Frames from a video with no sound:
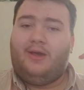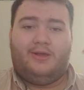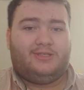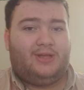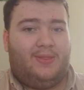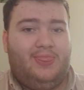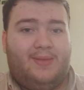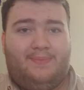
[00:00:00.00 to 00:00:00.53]

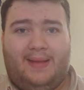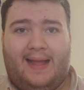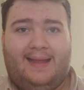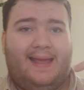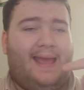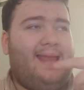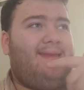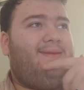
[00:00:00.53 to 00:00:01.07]
It's on the
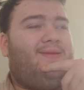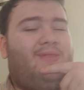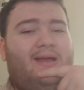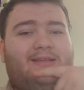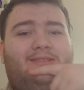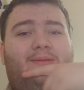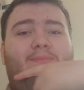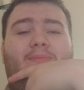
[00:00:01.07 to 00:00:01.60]
back end.
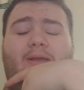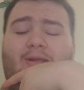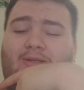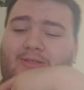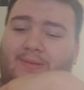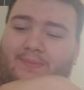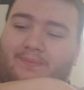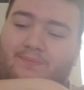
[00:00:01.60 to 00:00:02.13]
That's
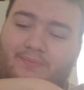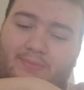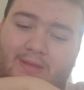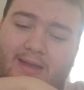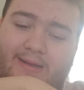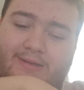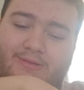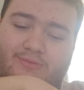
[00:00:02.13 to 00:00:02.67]
amazing.
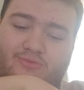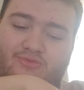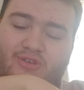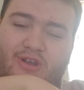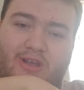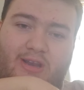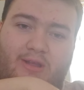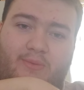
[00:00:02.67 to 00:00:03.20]
That is
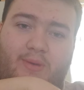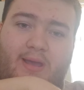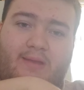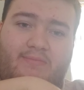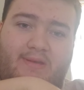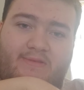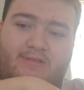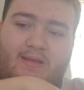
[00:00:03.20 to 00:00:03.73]
really
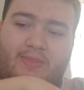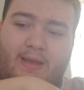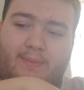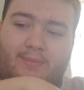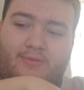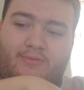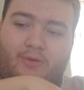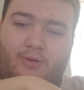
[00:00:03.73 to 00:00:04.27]
weird. I've never had
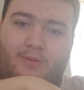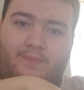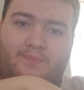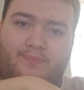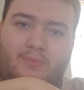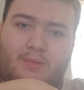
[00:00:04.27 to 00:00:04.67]
that before.